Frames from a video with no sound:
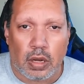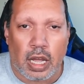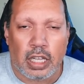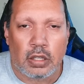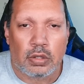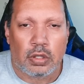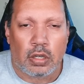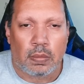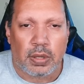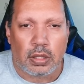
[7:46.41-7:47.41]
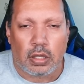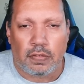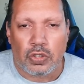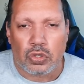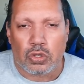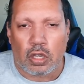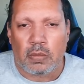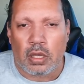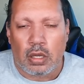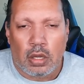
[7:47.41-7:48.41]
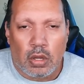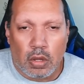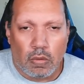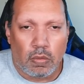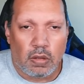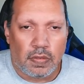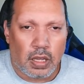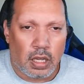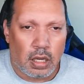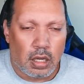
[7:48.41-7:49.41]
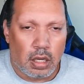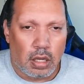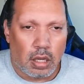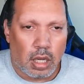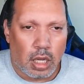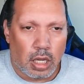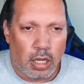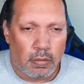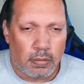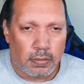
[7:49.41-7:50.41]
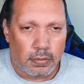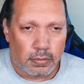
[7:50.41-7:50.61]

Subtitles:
I don't know, but if you saw me with um